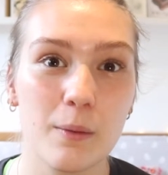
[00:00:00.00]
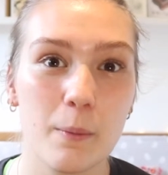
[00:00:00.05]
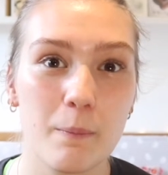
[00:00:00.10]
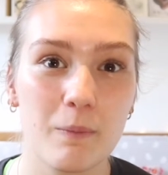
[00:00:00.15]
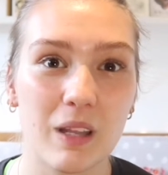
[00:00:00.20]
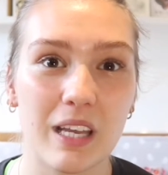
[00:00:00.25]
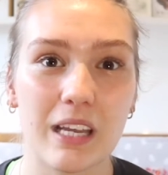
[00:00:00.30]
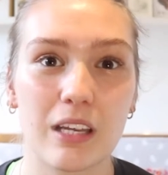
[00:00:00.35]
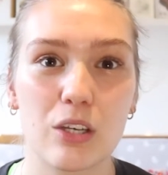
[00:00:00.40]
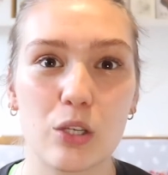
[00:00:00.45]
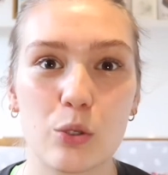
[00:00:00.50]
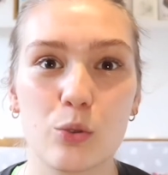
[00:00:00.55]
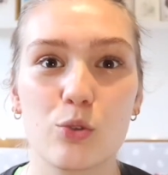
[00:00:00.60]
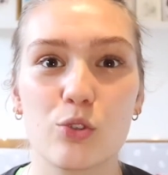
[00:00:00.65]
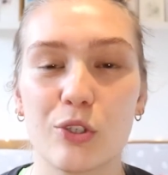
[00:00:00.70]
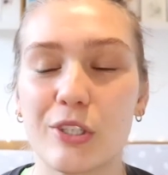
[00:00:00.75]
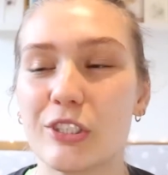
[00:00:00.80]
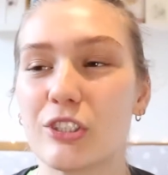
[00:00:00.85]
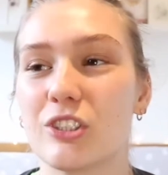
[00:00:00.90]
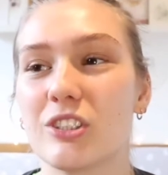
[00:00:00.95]
like a
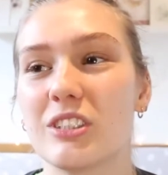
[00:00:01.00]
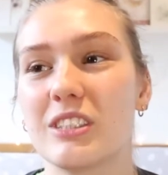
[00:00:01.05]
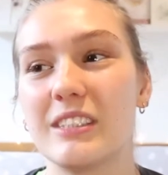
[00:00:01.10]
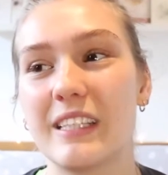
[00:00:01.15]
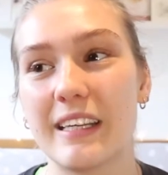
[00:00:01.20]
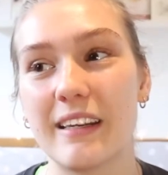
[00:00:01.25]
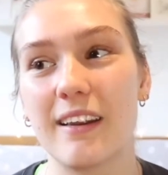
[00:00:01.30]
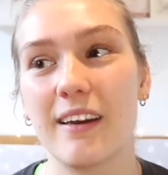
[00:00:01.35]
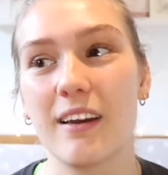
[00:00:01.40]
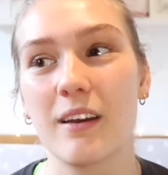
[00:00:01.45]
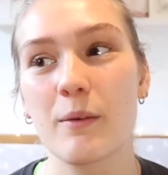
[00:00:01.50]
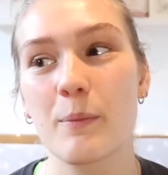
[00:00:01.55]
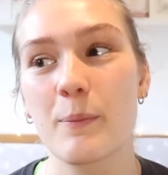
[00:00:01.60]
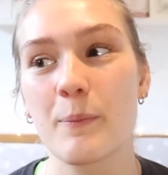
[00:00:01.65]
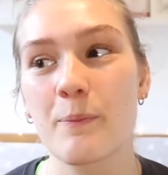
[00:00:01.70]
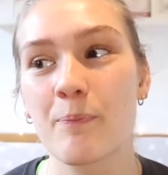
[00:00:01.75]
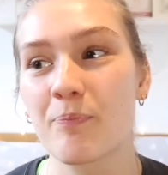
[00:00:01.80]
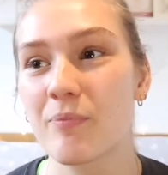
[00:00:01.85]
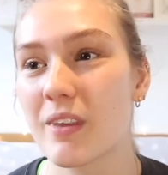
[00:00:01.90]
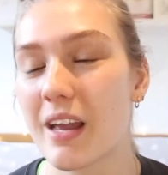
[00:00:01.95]
nutritious dinner
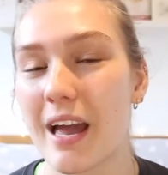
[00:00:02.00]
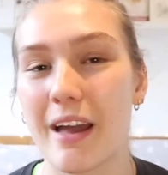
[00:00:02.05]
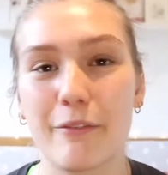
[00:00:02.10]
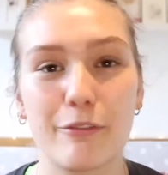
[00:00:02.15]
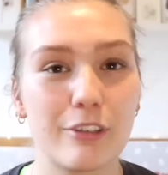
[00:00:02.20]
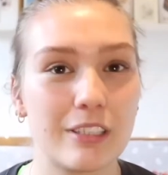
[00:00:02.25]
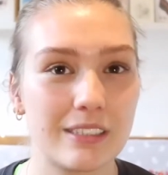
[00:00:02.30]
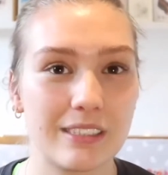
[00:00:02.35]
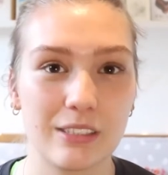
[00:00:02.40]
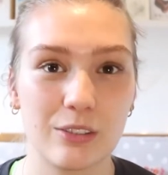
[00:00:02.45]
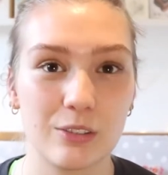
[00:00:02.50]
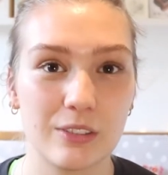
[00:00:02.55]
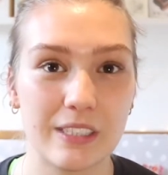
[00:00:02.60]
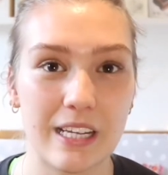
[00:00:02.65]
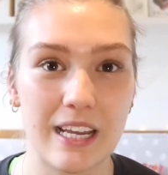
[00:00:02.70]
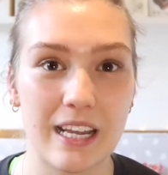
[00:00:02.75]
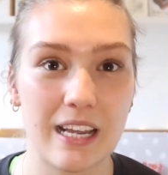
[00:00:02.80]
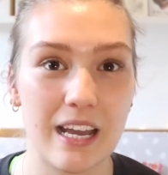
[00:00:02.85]
every single day.